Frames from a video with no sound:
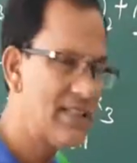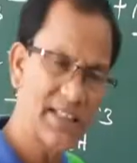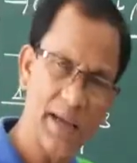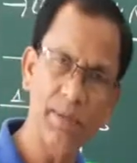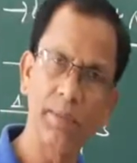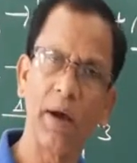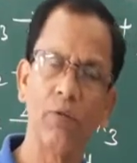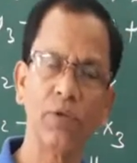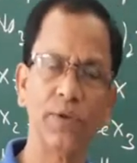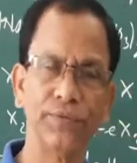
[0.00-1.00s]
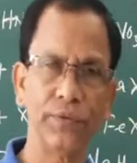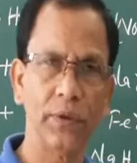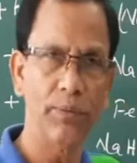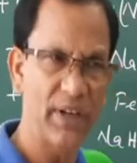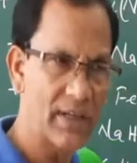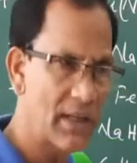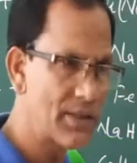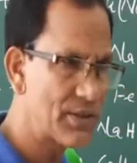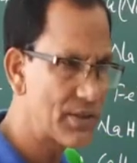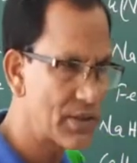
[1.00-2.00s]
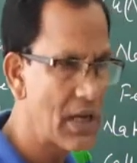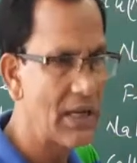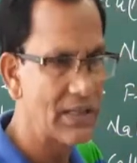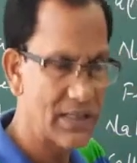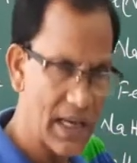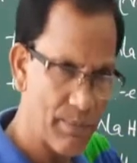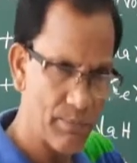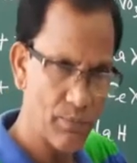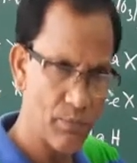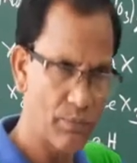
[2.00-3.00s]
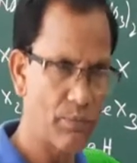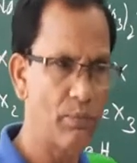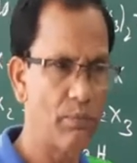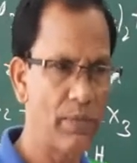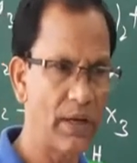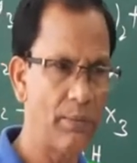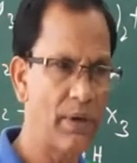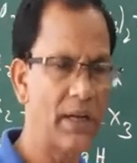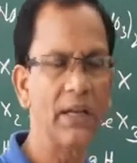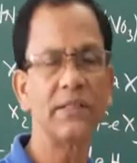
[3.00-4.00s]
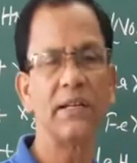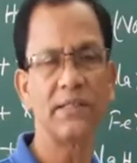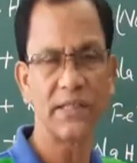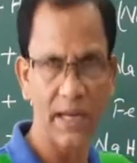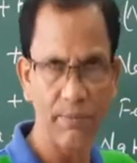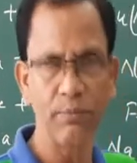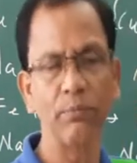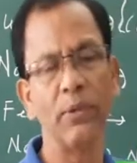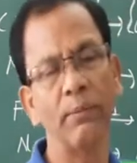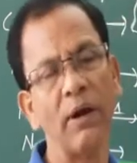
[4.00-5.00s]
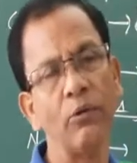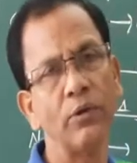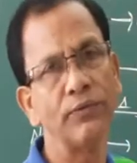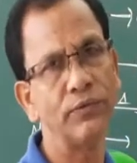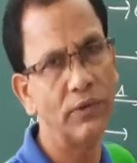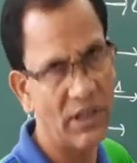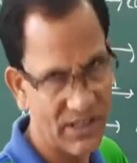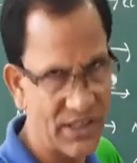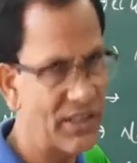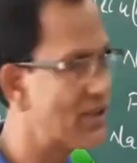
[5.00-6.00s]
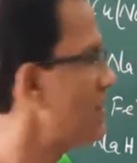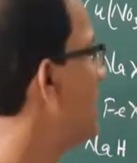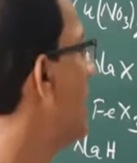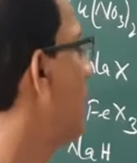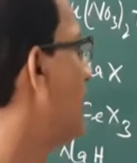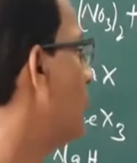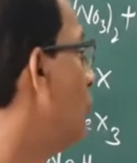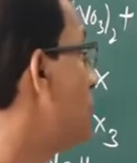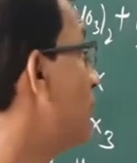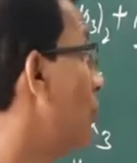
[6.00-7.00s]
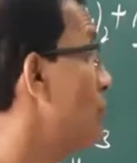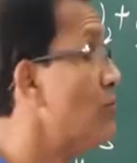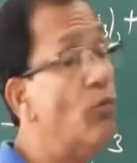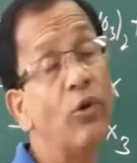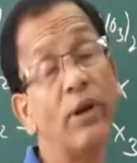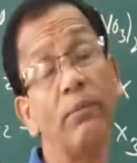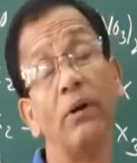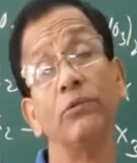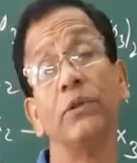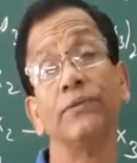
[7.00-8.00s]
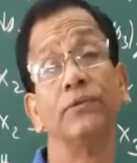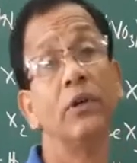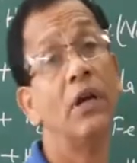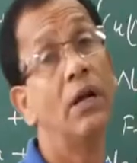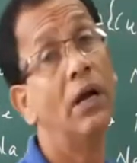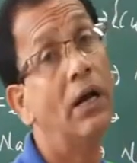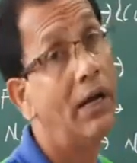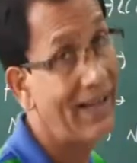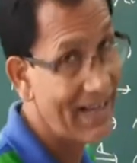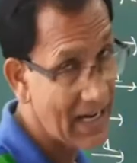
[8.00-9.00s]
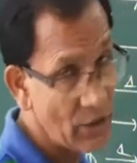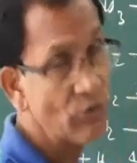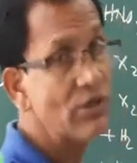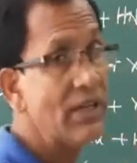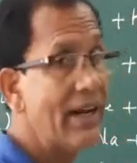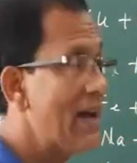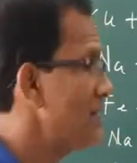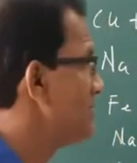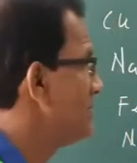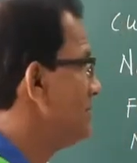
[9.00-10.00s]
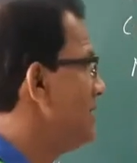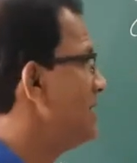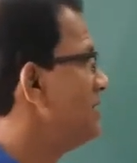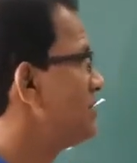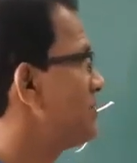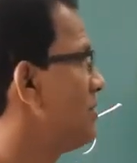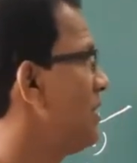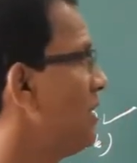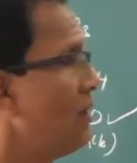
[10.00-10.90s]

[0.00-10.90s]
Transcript: same amount of metals, same metals and same amount of acids, but which produce more amount of hydrogen gas, that is